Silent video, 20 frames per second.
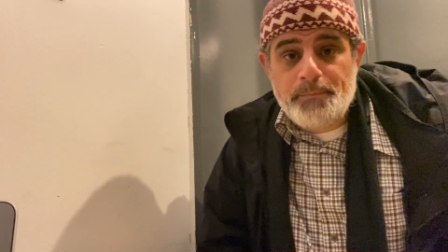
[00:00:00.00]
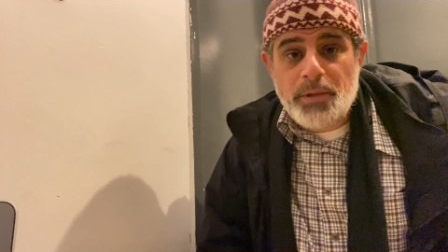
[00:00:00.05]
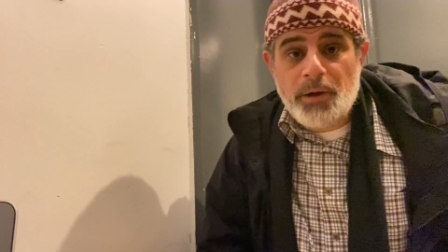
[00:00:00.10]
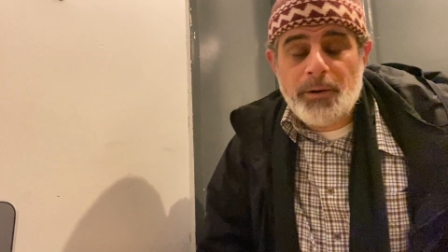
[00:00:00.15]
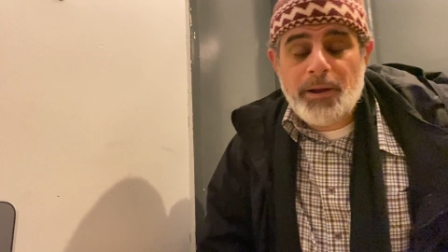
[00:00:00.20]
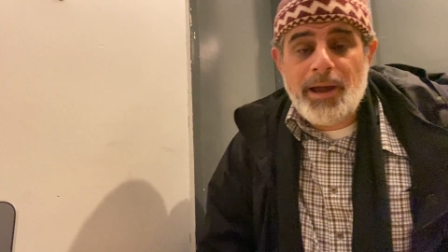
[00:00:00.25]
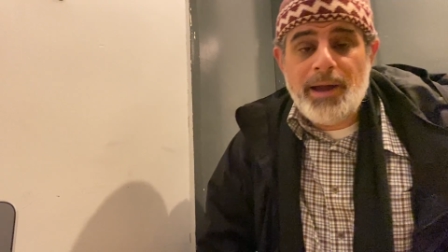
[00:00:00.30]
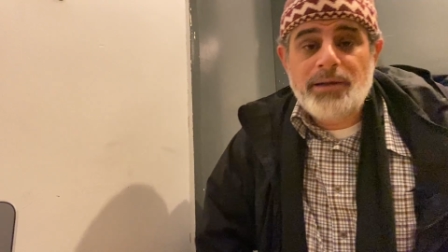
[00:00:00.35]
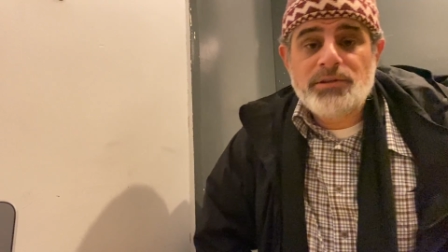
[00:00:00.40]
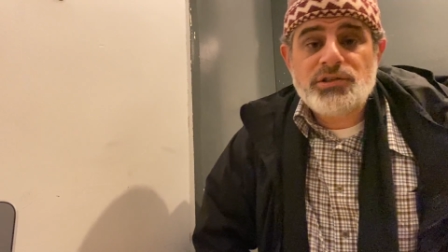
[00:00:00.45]

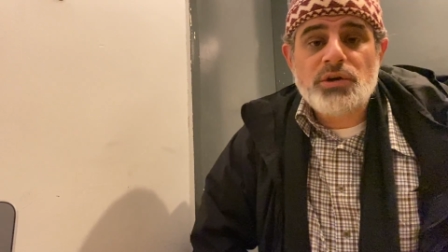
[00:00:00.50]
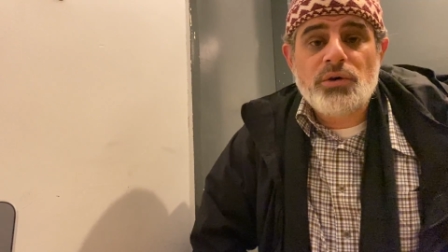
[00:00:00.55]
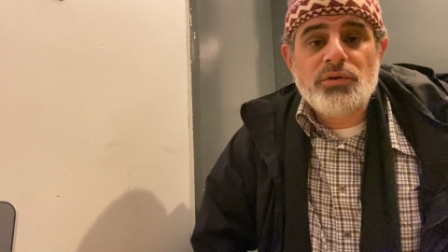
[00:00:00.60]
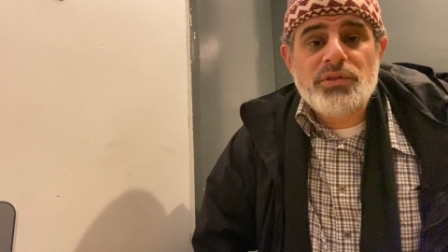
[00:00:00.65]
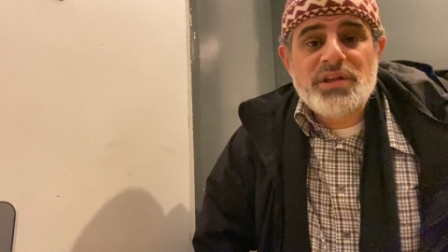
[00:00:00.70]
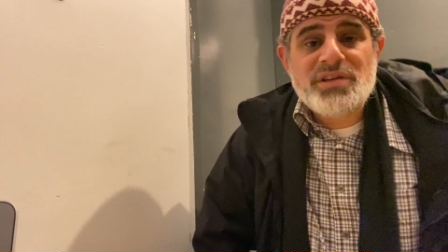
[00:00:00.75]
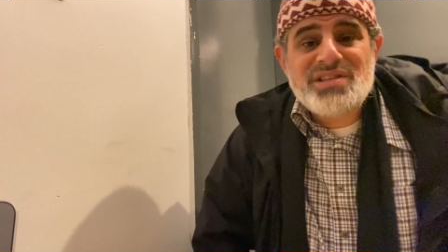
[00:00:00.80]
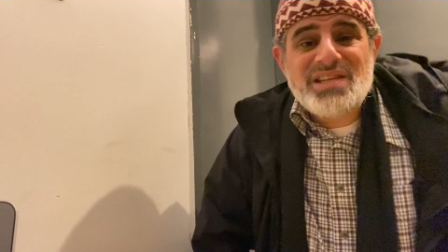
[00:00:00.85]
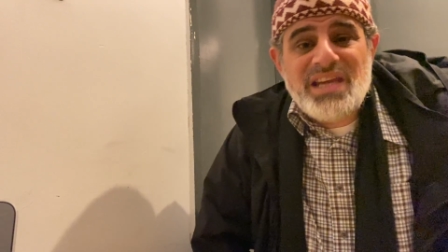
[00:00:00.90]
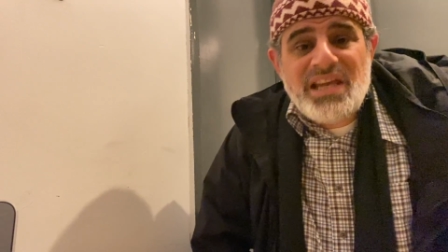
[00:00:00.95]
Okay, so
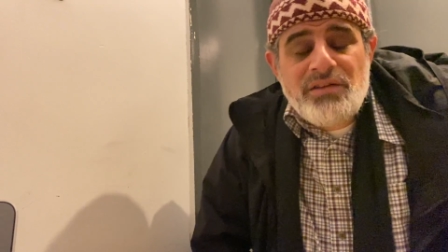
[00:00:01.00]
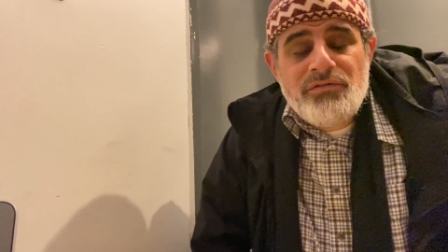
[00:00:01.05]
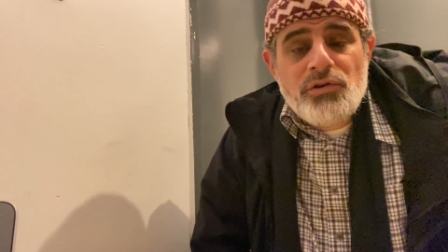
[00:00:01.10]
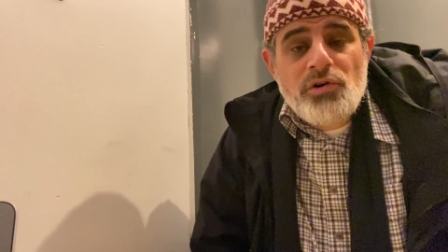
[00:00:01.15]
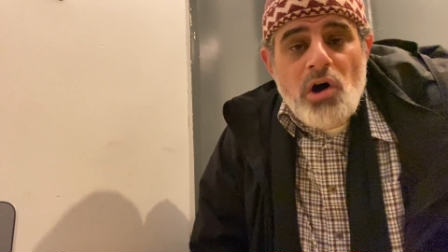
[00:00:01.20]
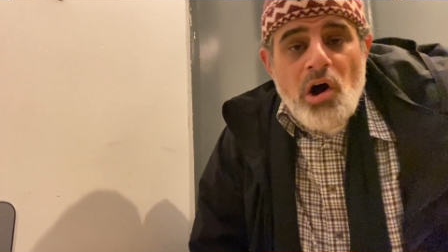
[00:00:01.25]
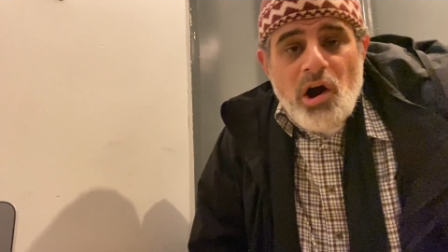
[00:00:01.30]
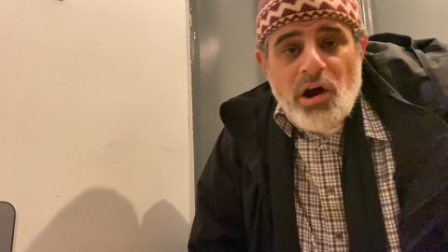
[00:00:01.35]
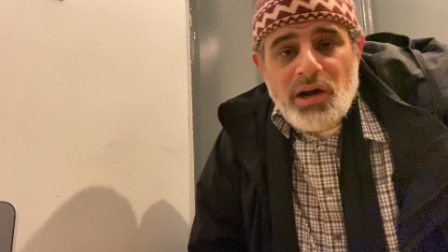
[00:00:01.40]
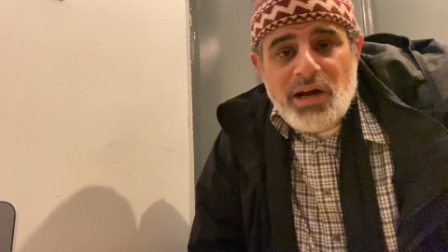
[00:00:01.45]
this
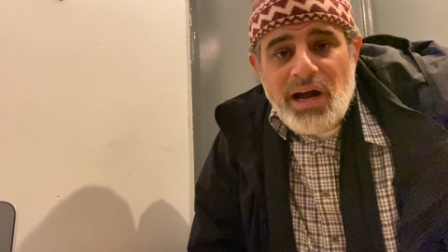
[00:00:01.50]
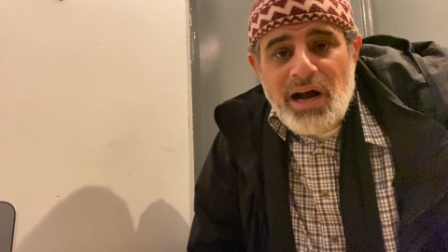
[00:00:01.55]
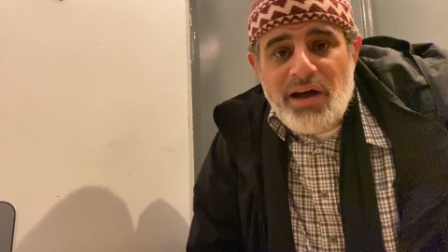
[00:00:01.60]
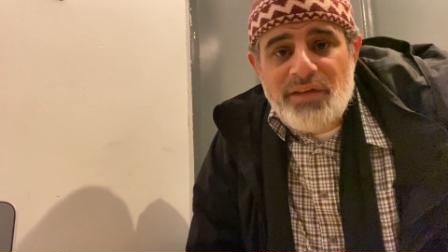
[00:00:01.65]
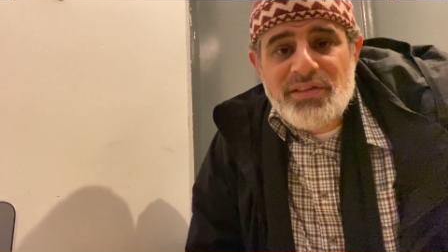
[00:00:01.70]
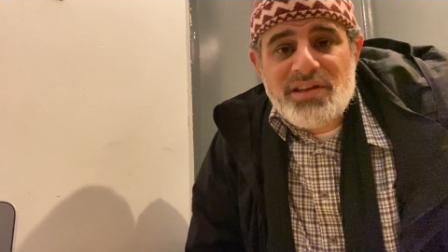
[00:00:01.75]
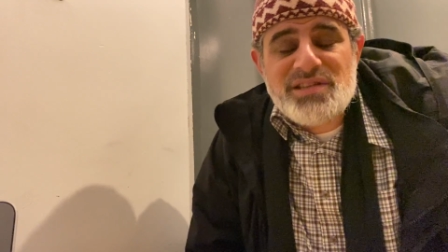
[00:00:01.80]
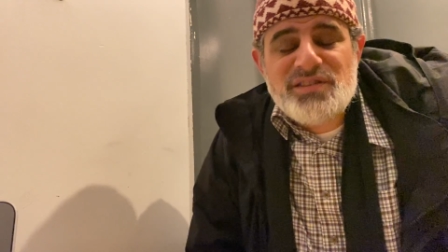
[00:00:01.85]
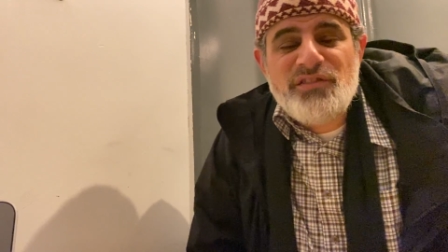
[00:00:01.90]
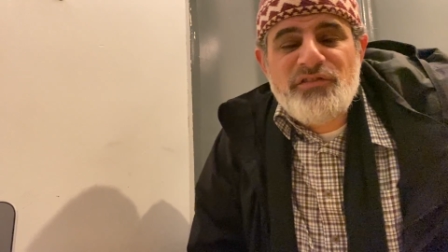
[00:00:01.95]
evil archon,
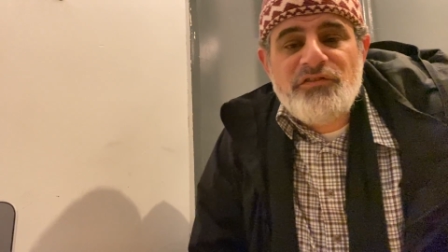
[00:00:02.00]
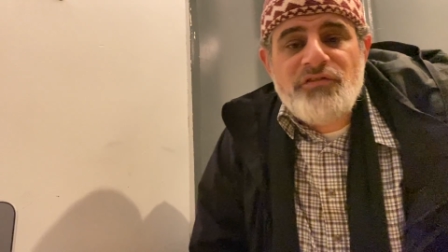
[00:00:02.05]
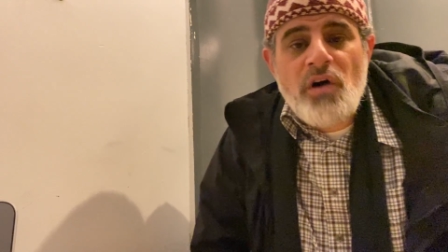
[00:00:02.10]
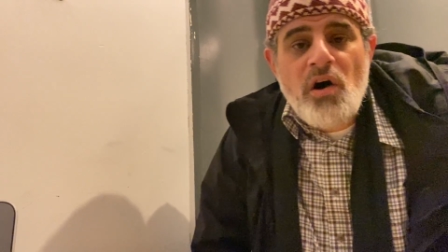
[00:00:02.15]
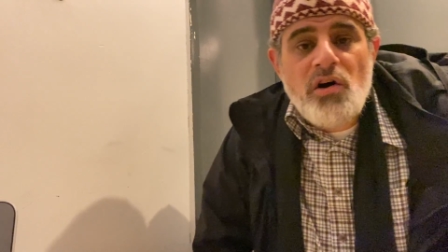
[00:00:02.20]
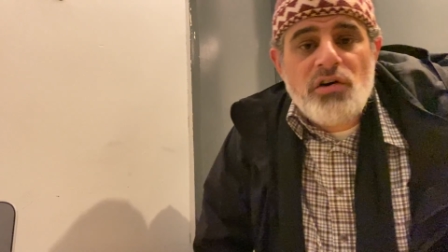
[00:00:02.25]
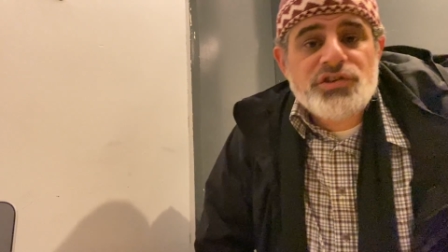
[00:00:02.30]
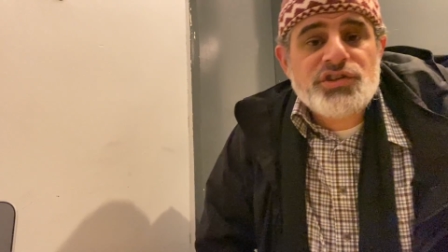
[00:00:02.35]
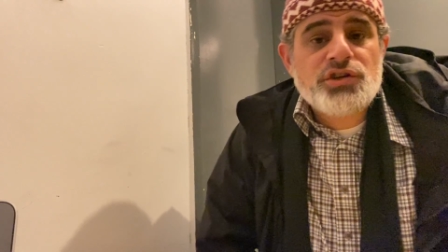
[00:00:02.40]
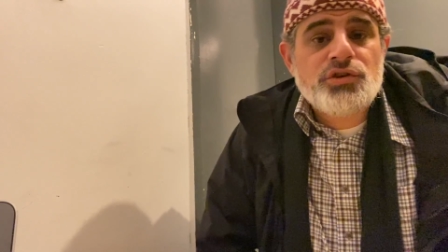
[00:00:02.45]
this
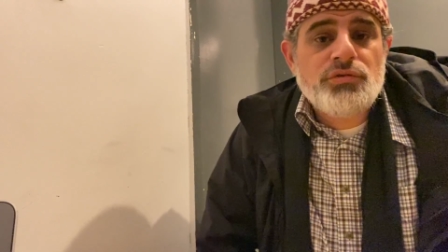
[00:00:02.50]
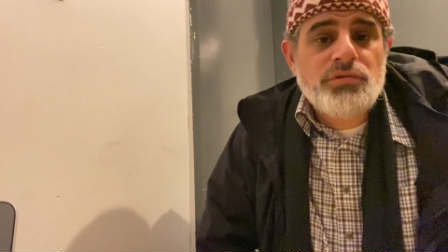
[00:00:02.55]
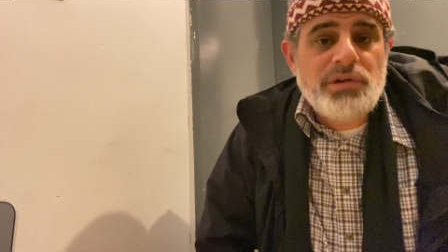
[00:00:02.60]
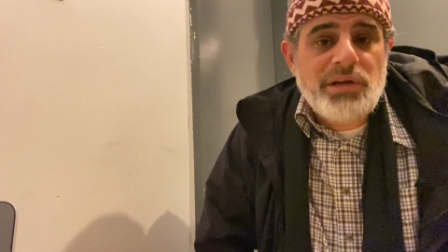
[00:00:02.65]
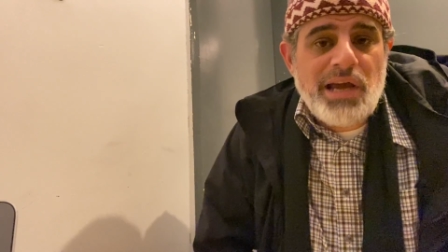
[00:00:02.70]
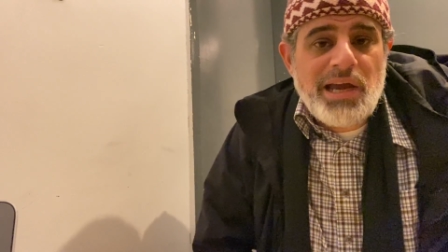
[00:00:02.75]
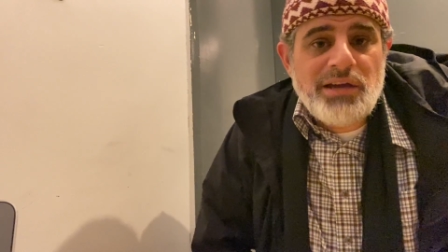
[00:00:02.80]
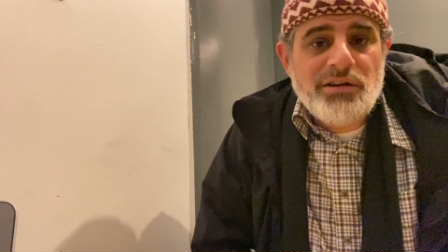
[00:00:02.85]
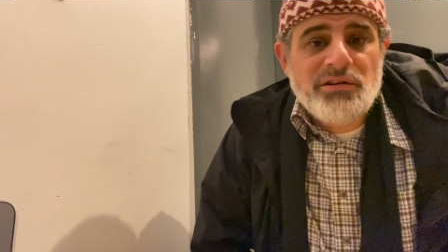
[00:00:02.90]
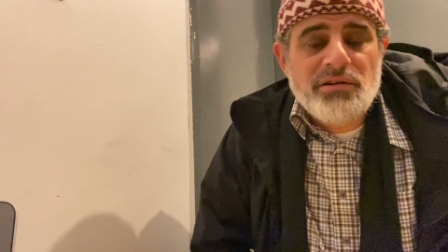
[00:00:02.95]
false
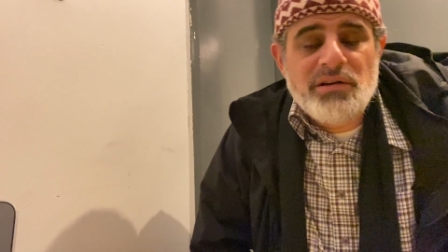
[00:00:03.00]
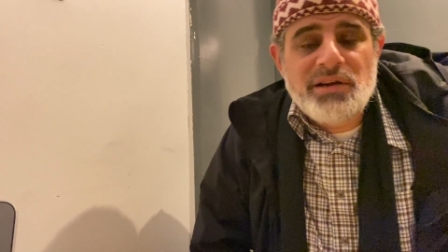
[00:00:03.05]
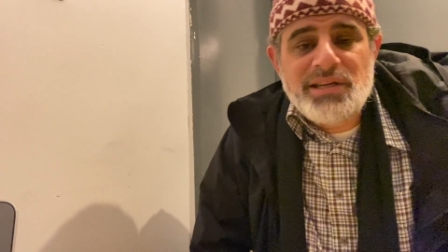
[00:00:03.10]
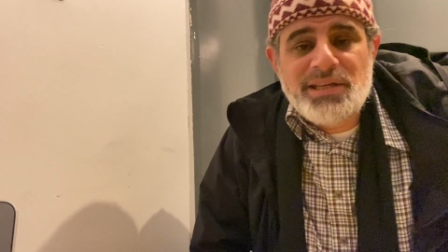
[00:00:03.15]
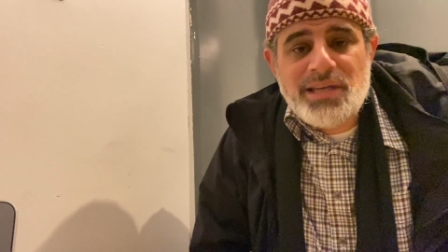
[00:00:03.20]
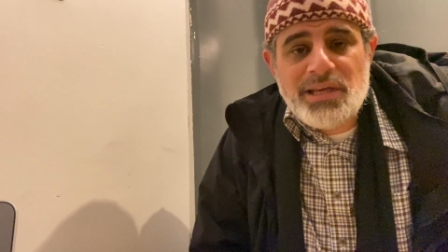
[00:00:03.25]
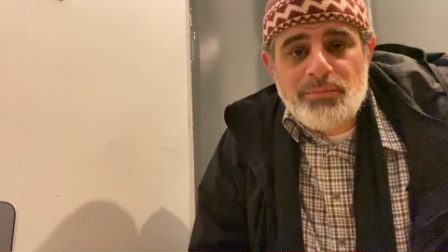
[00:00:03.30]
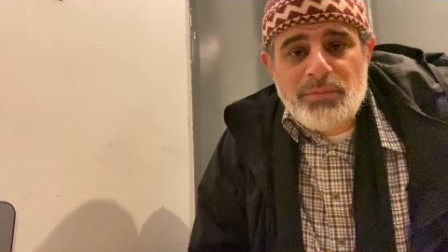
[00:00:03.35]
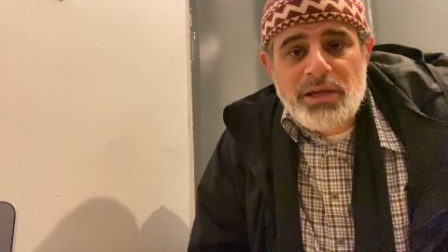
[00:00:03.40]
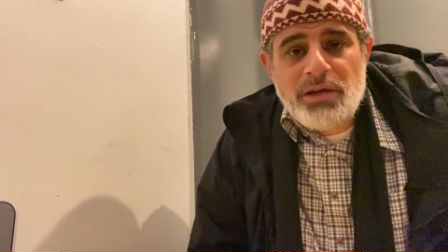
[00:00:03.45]
creator, a
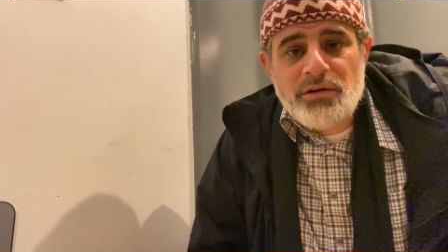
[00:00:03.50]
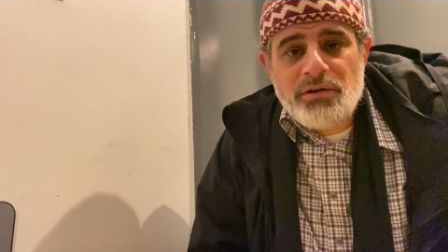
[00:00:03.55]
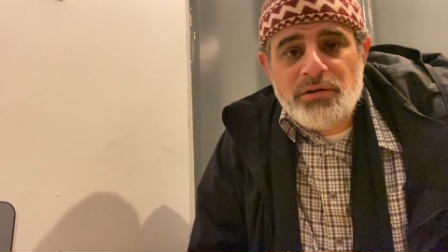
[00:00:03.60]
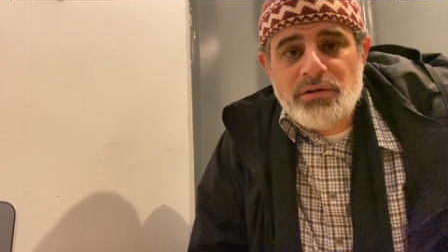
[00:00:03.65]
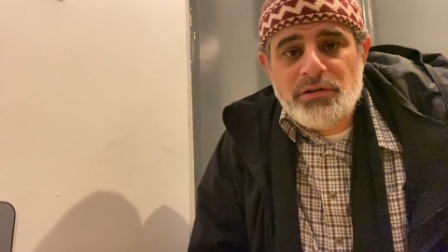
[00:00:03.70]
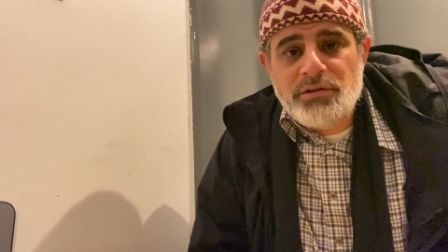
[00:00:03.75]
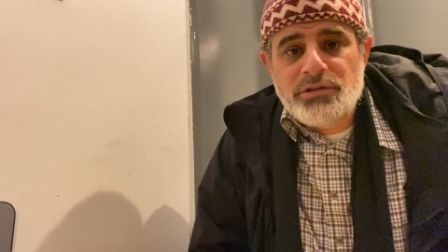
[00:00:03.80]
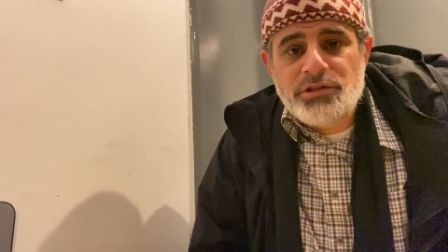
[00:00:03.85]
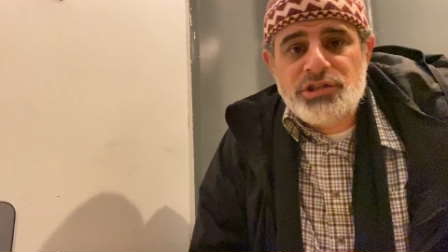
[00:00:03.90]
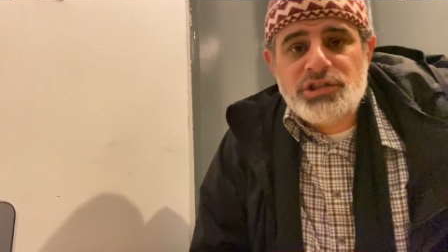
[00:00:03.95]

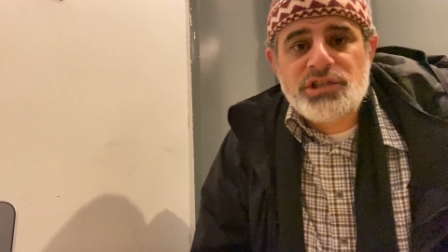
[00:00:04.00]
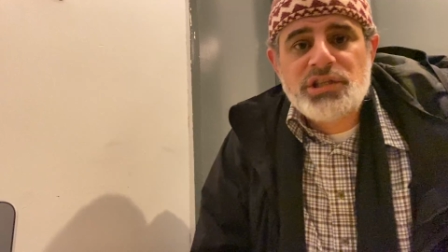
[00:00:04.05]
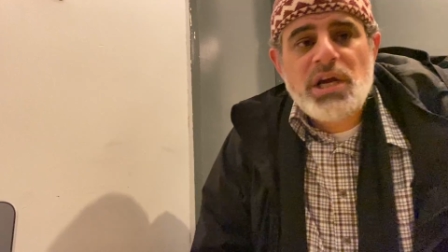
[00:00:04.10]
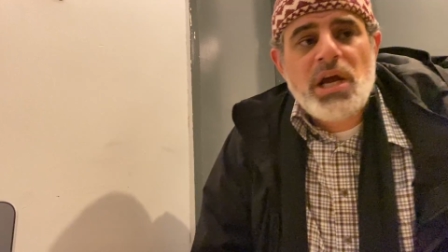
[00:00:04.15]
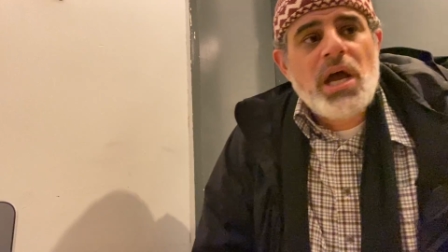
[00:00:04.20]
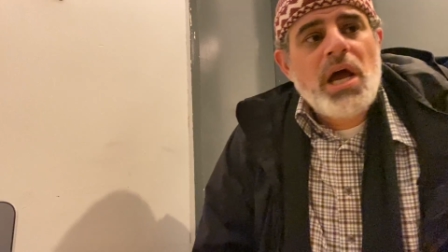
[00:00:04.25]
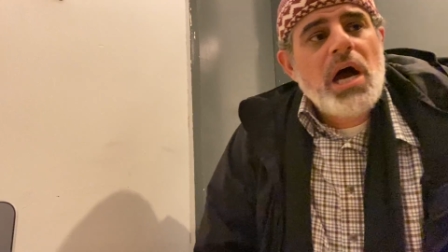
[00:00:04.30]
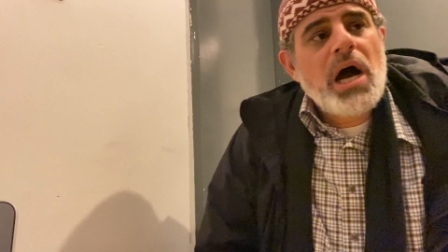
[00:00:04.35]
demiurge,